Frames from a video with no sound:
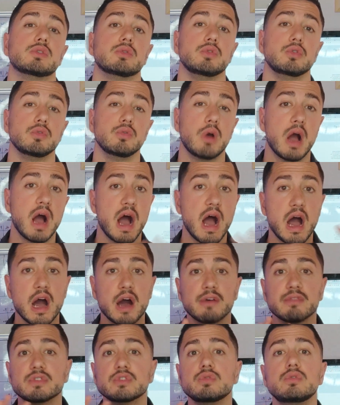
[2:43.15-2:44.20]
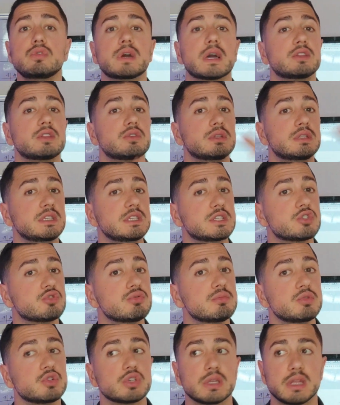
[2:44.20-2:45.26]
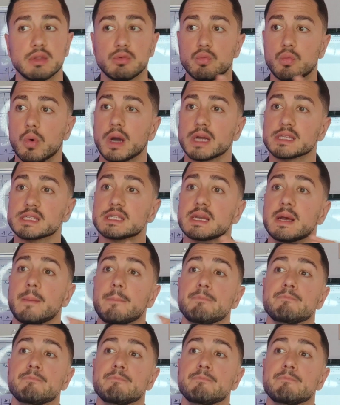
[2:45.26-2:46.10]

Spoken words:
So you have to look at the distribution and what's